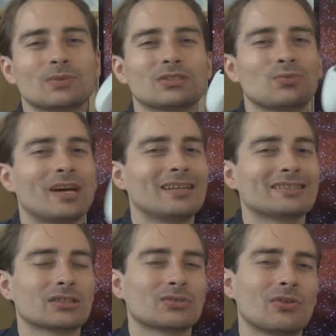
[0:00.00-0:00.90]
One
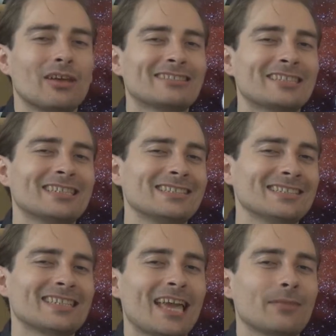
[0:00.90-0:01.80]
wireless controller, and there
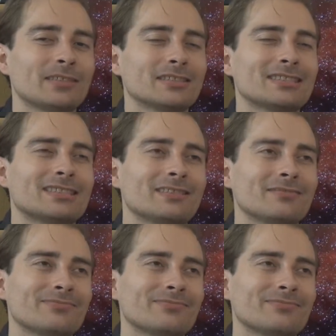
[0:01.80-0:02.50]
is a game that is